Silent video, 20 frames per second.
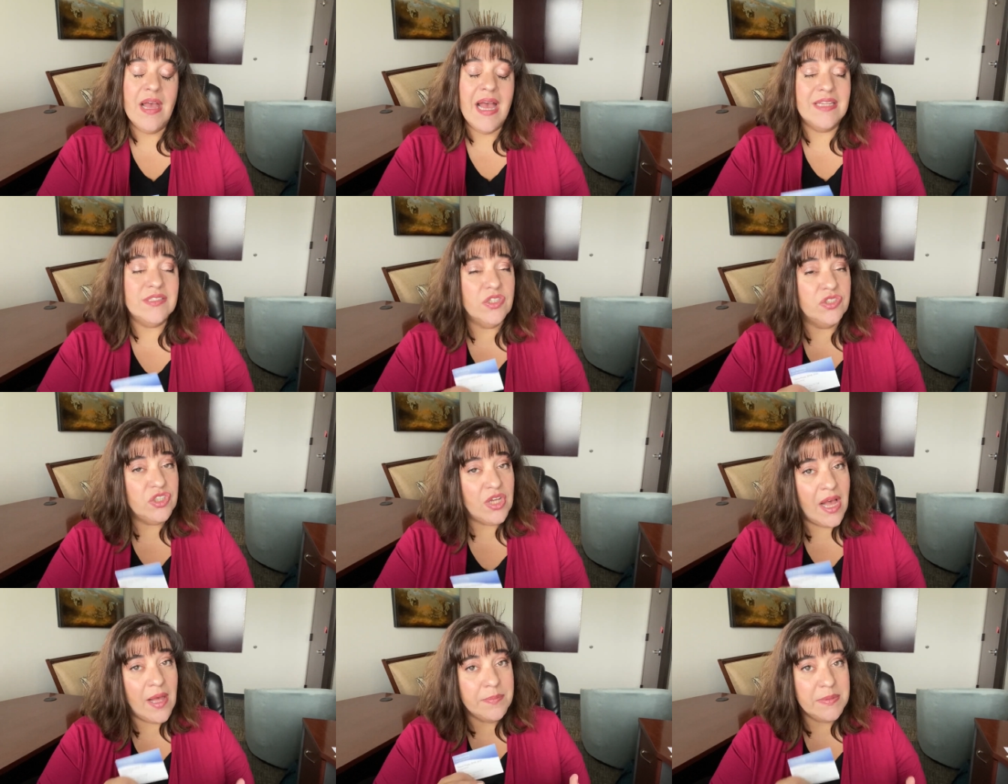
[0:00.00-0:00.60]
As a
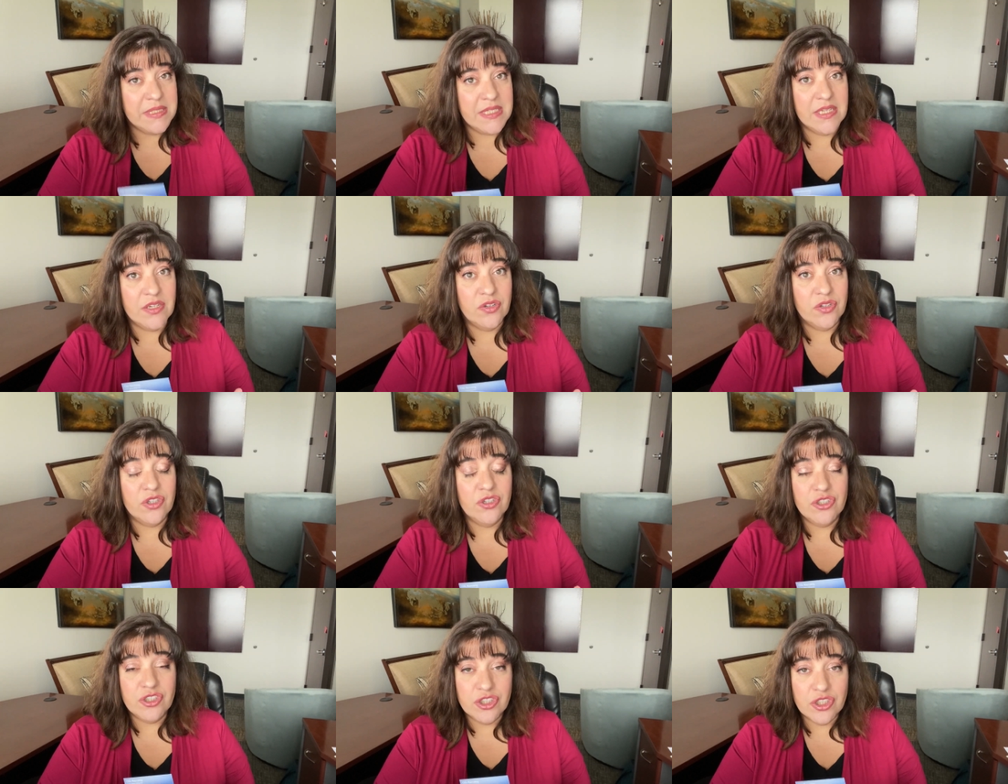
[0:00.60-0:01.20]
job seeker,
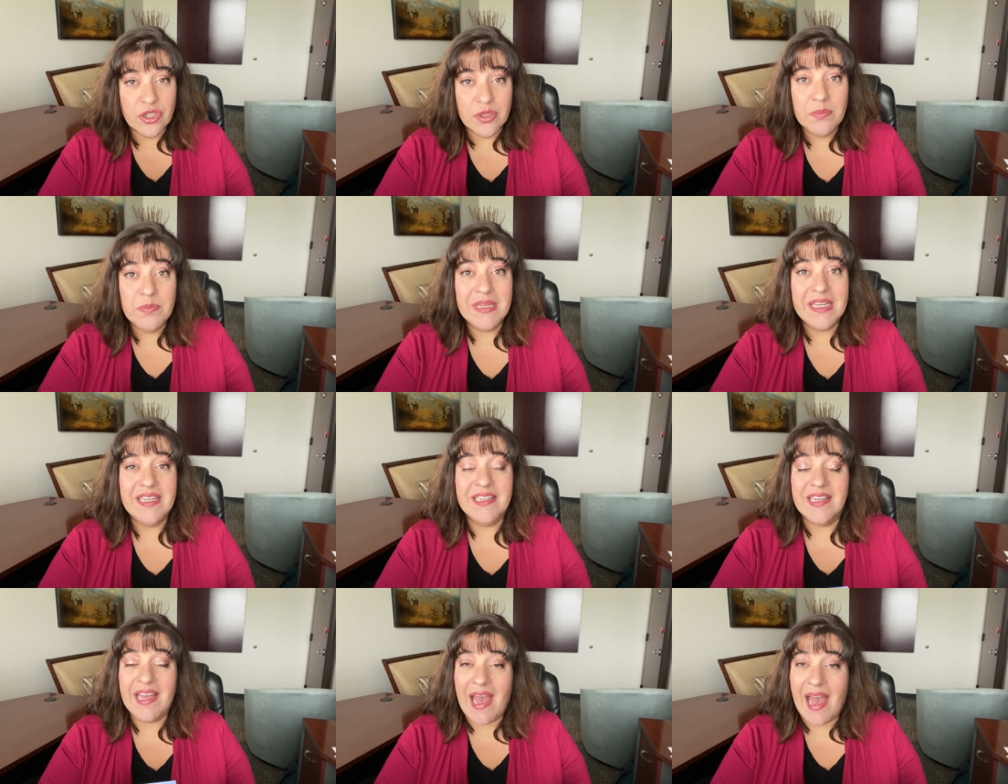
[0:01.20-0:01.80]
you should
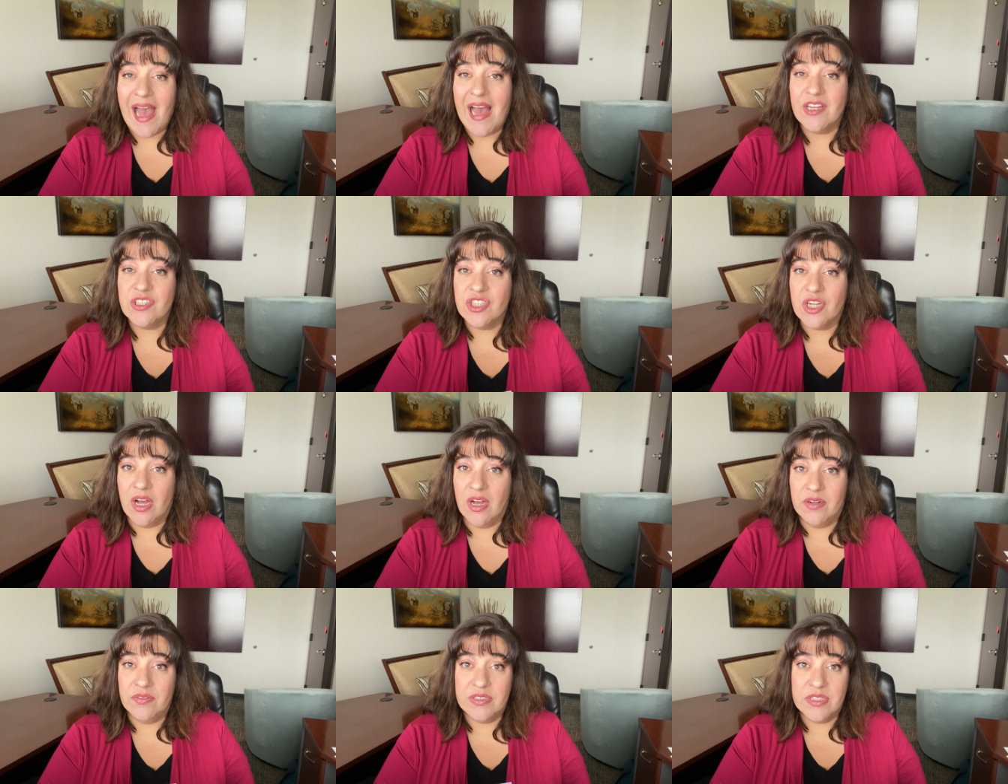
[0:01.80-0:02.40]
be in cash
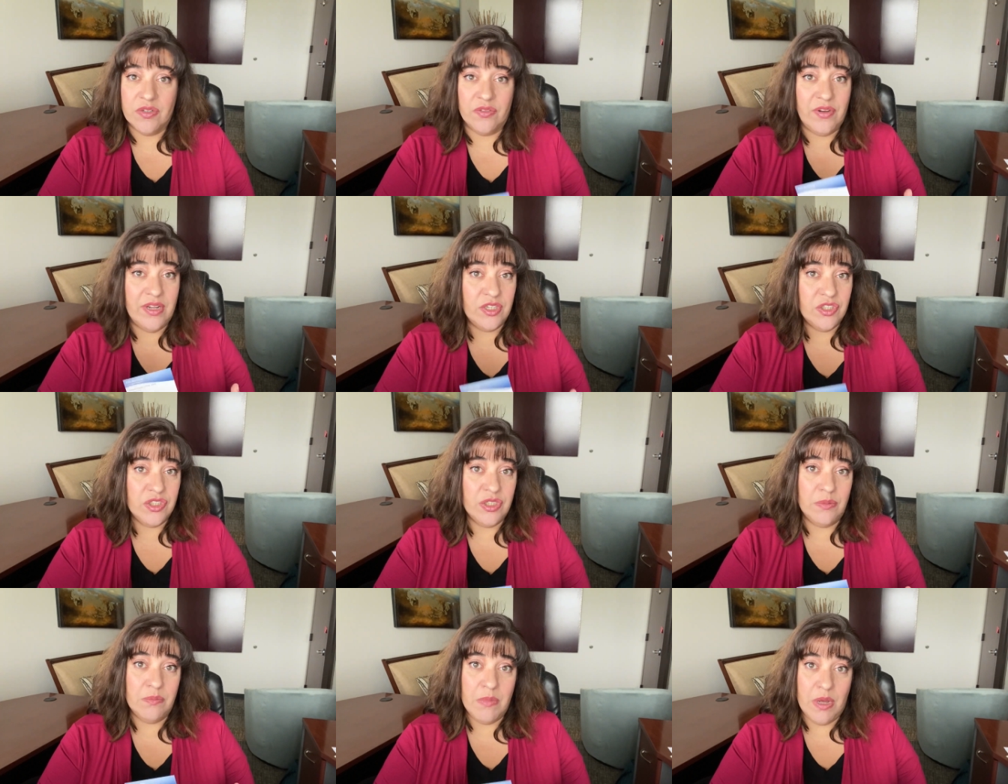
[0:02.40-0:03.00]

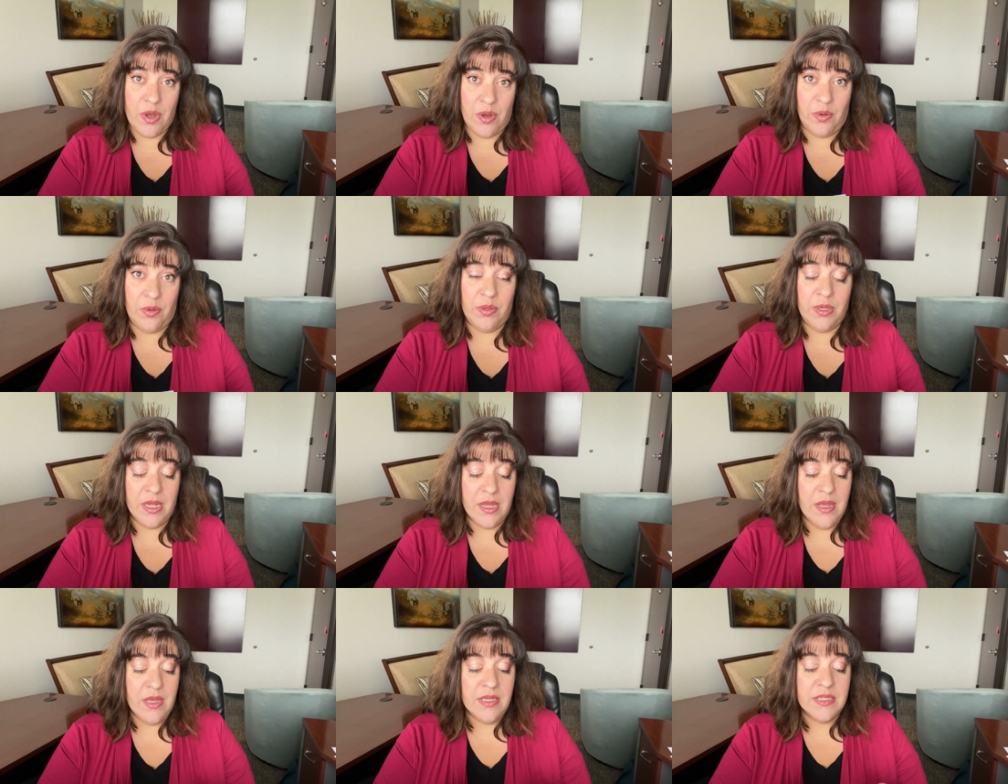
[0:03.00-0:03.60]
conservation mode.